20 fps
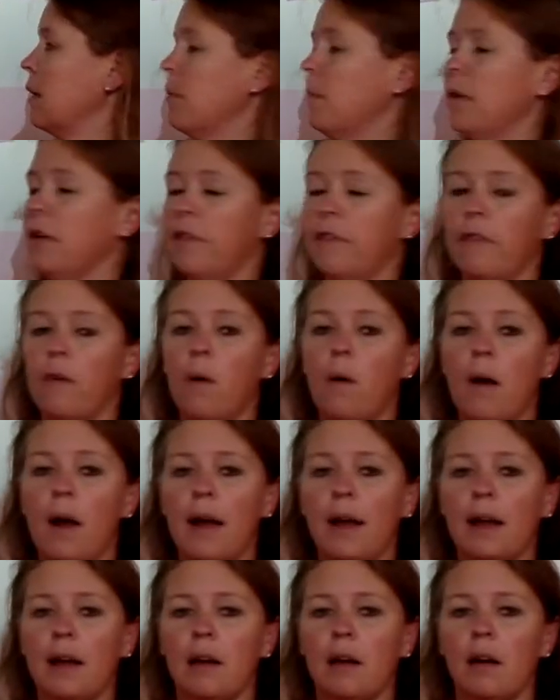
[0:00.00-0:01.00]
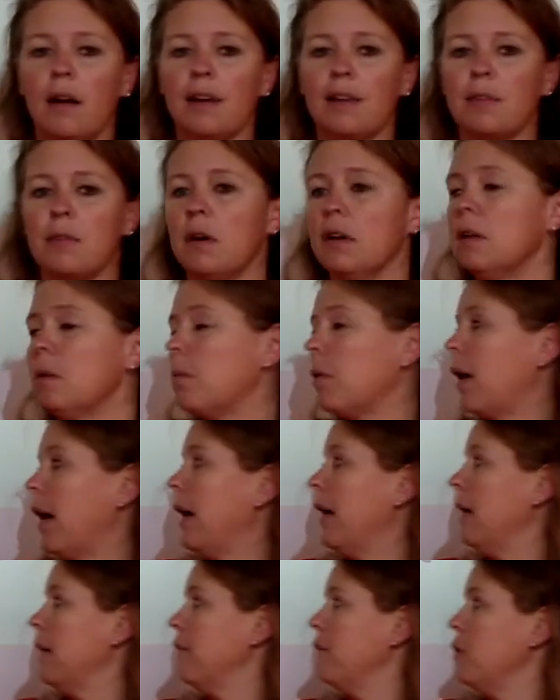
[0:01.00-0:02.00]
before I can cross-multiply,
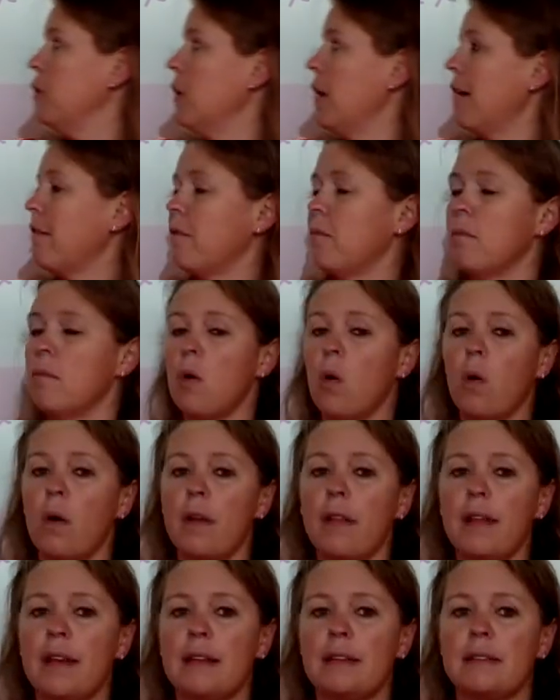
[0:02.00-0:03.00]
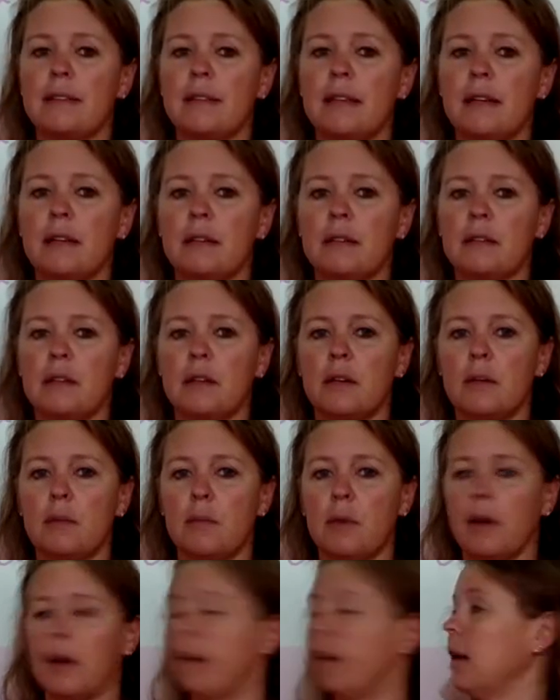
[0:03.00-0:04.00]
if you have more than a single term
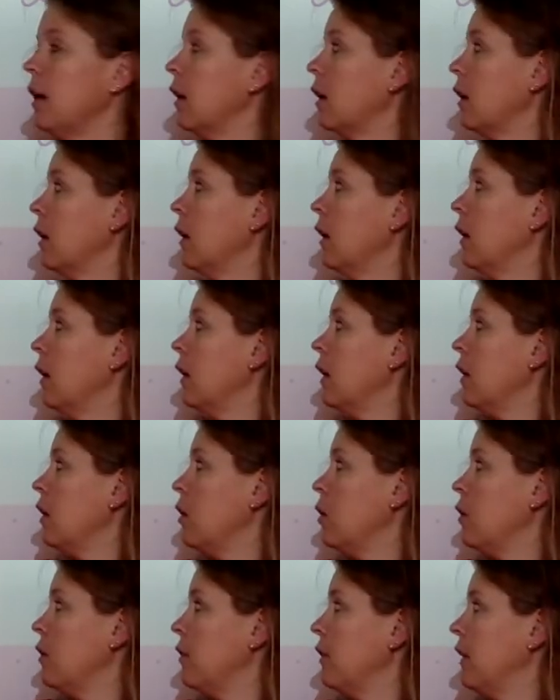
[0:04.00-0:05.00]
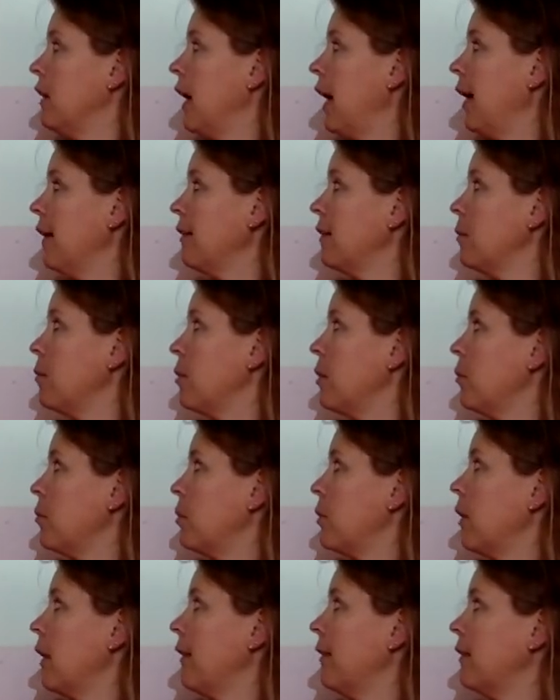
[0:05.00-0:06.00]
right here, you've got to put
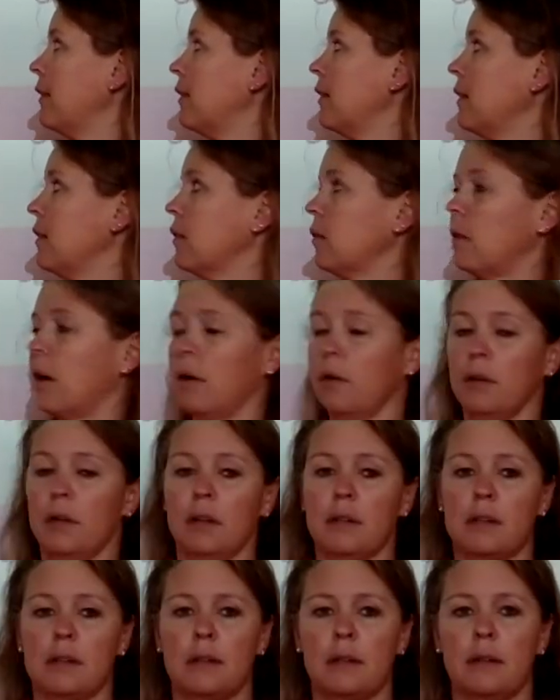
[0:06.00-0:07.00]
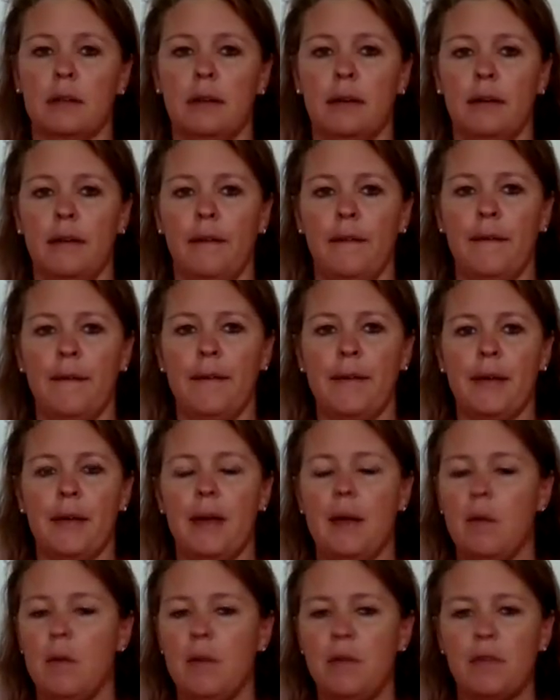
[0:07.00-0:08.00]
parentheses around it.
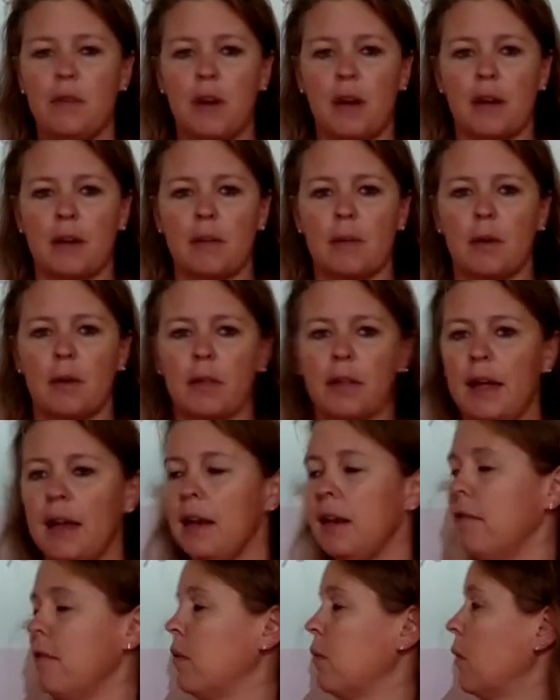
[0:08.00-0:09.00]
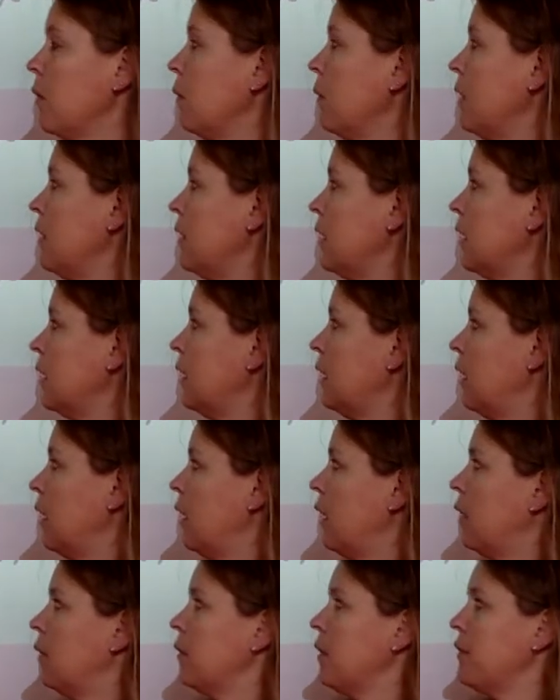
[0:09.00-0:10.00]
And we've talked about that even when we did
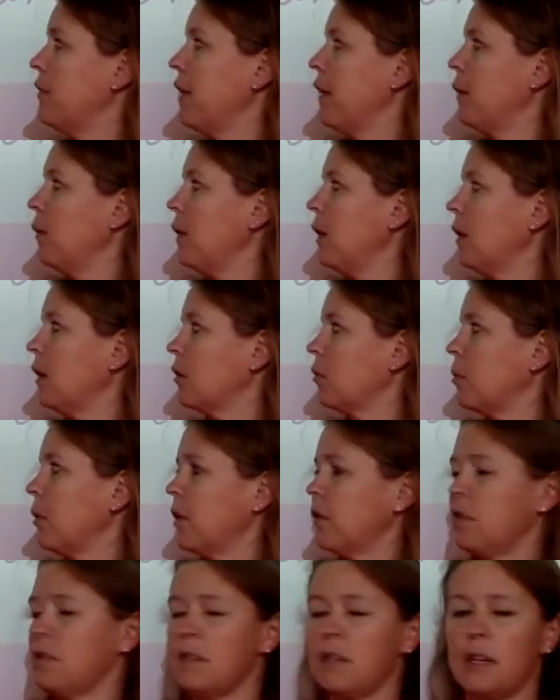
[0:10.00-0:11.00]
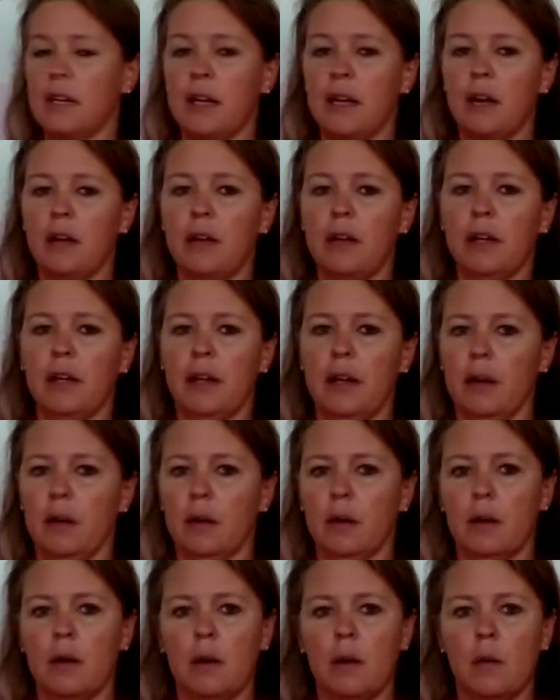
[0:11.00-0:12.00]
evaluating expressions in a calculator.
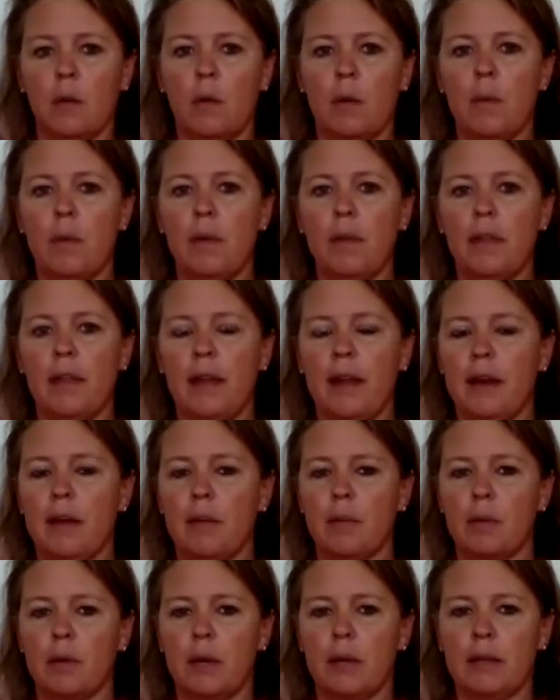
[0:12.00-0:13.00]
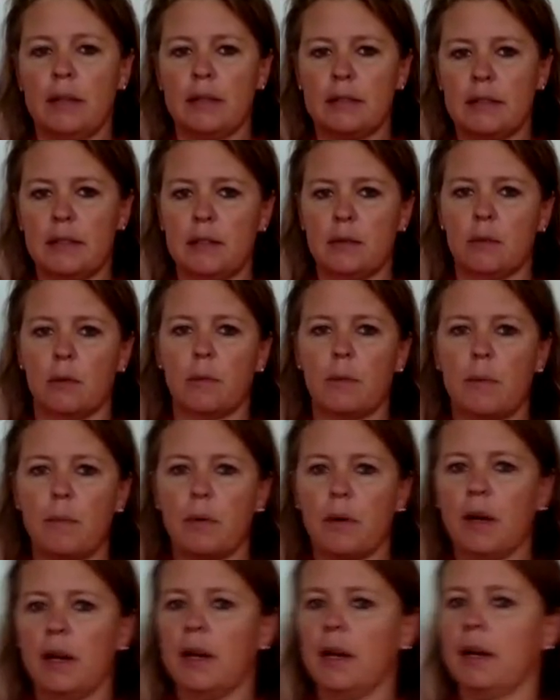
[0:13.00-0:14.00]
We put that in parentheses when we
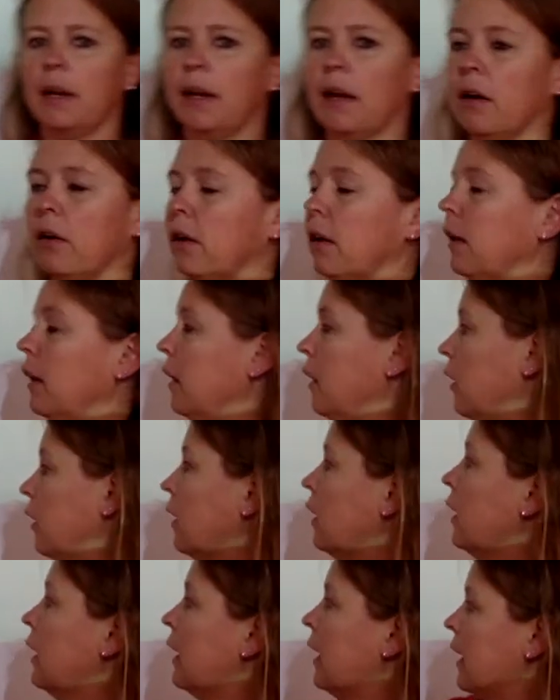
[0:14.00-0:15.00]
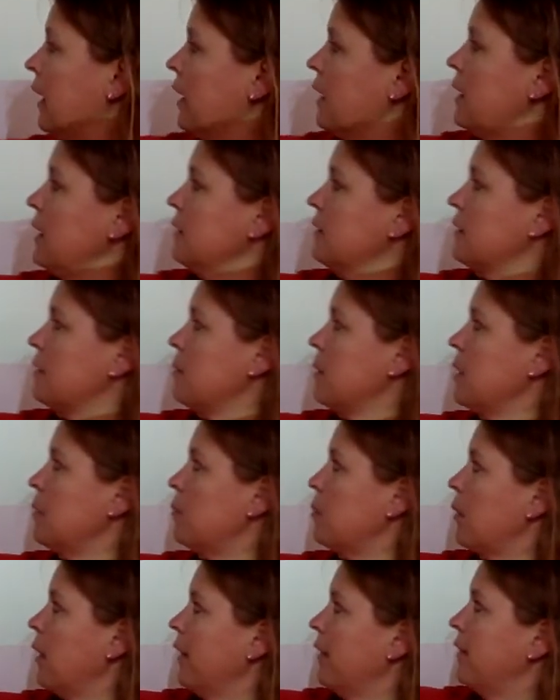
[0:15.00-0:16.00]
put it in a calculator. It needs to be in
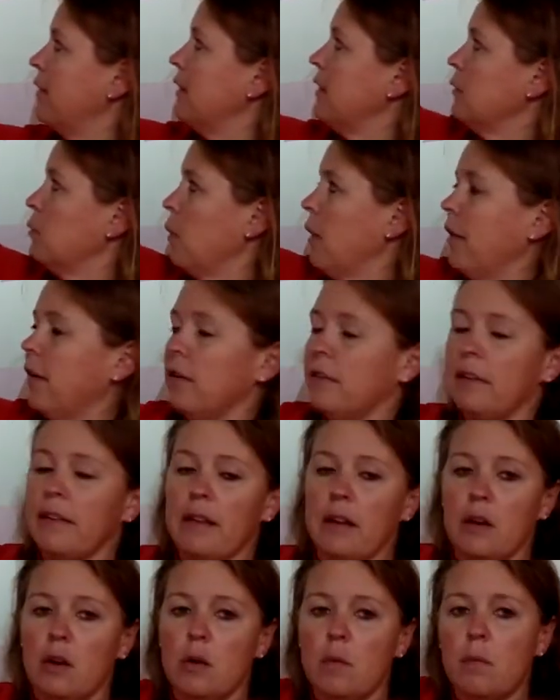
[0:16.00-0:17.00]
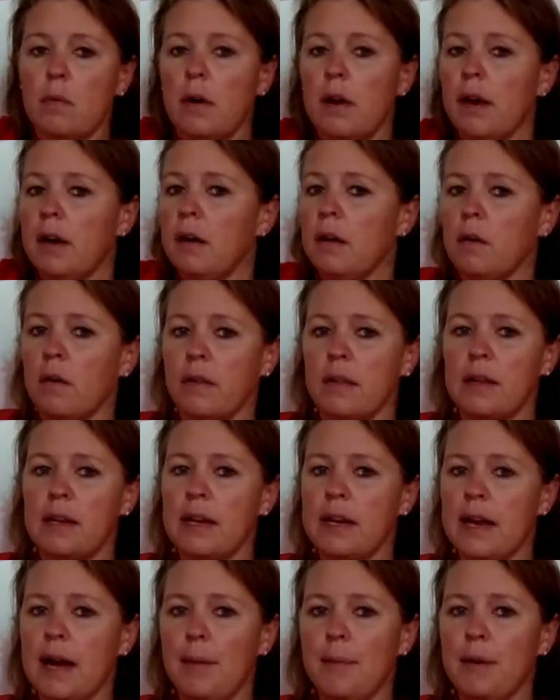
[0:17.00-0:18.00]
parentheses whether it's in the numerator or the
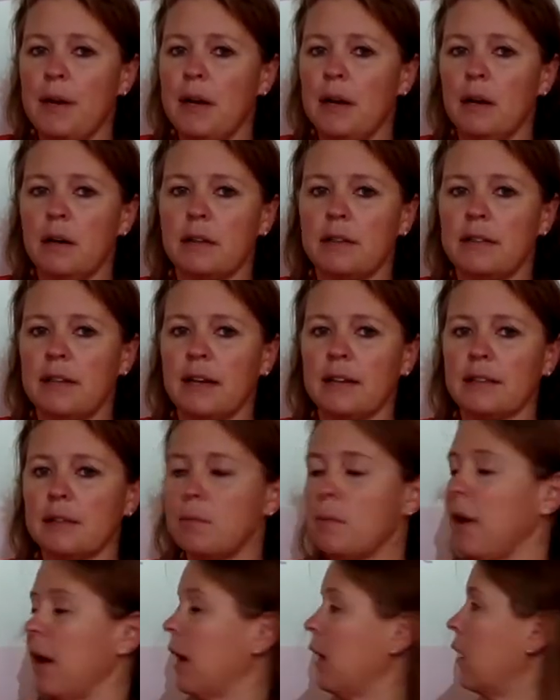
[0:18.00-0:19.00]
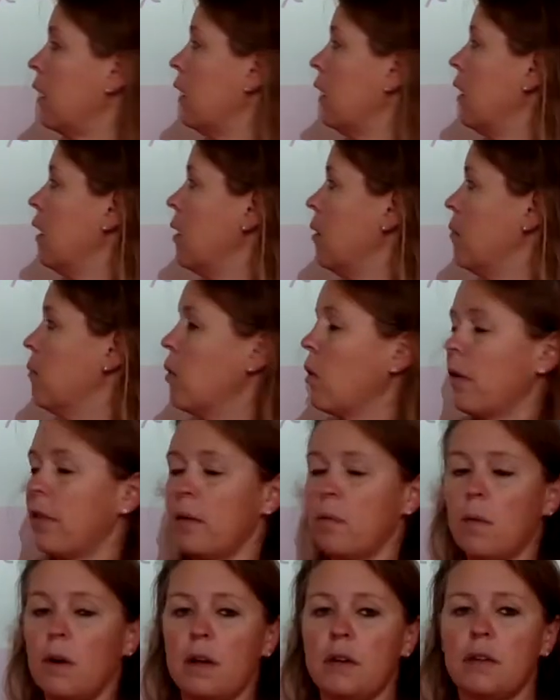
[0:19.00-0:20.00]
denominator, doesn't matter. More
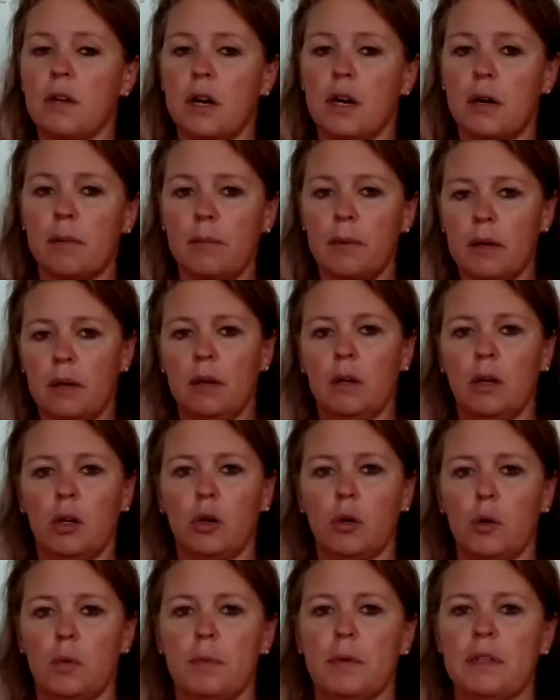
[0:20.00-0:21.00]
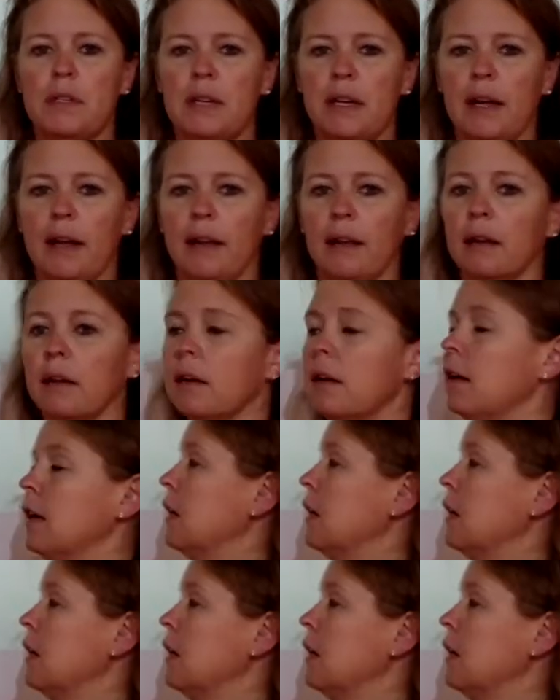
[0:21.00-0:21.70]
than one term, group it together.